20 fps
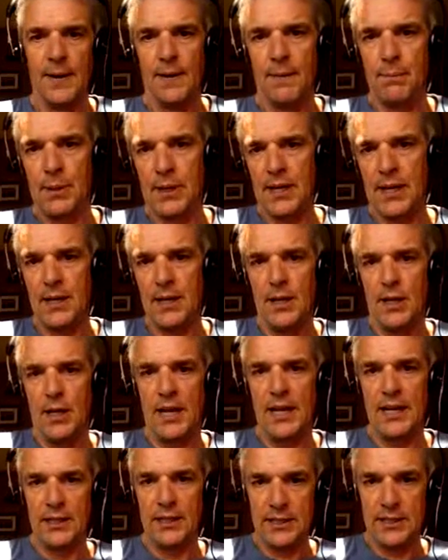but
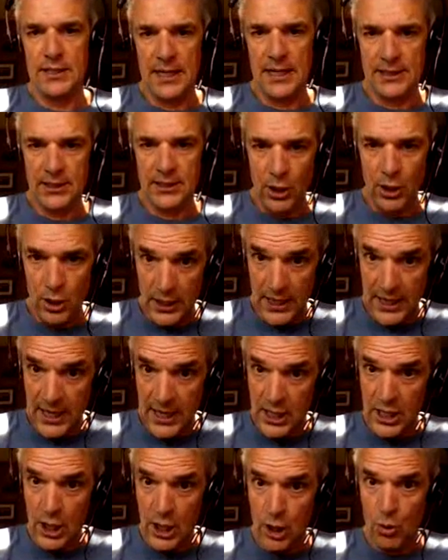it does look like a
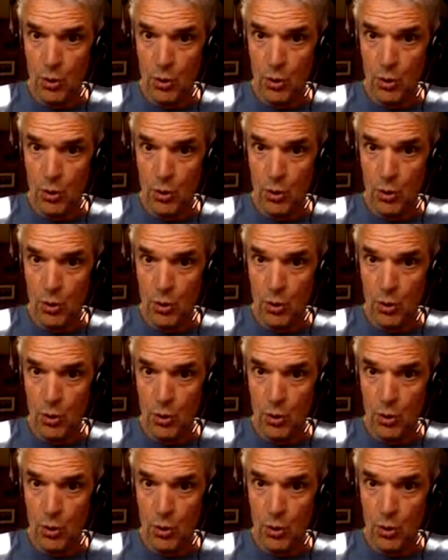U,